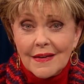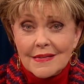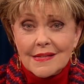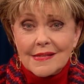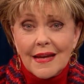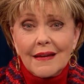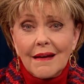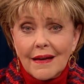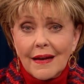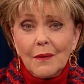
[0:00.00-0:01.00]
to say,
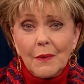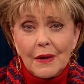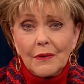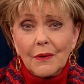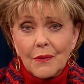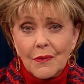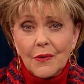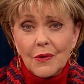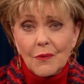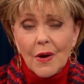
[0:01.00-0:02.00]
God, I want to know who
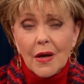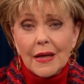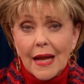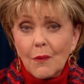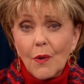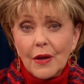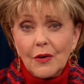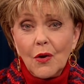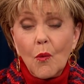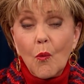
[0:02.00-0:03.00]
you are, and I want to
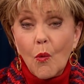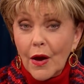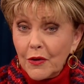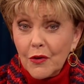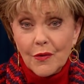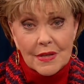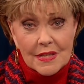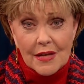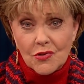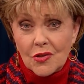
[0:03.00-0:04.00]
know what your
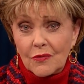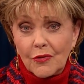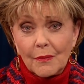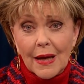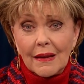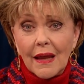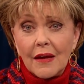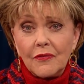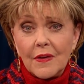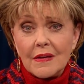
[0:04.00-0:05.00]
intention for my
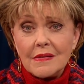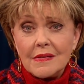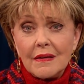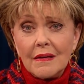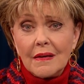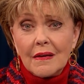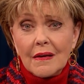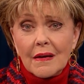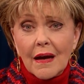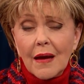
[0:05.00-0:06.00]
life is.
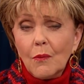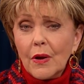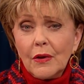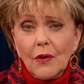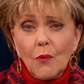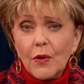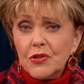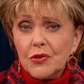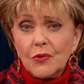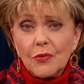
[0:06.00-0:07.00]
I want to know
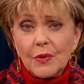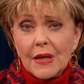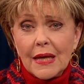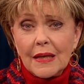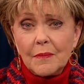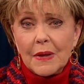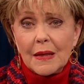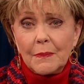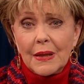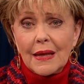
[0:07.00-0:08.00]
what you created me
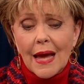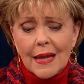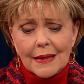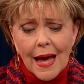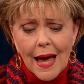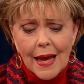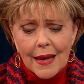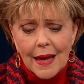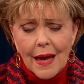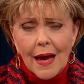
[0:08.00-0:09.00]
to be, and I
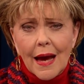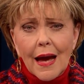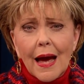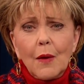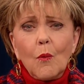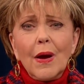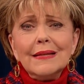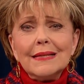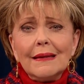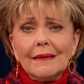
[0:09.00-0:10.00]

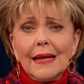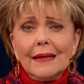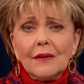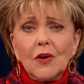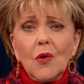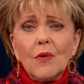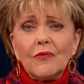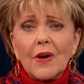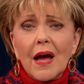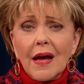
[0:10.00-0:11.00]
want to let go
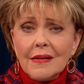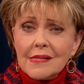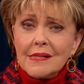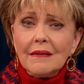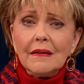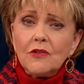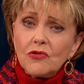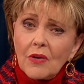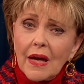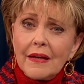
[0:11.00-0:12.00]
of constantly
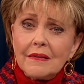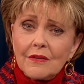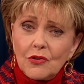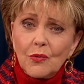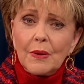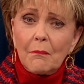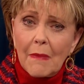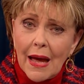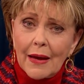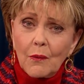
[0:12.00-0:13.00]
trying to do it
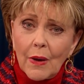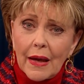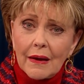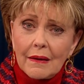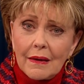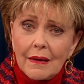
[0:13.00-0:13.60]
my way.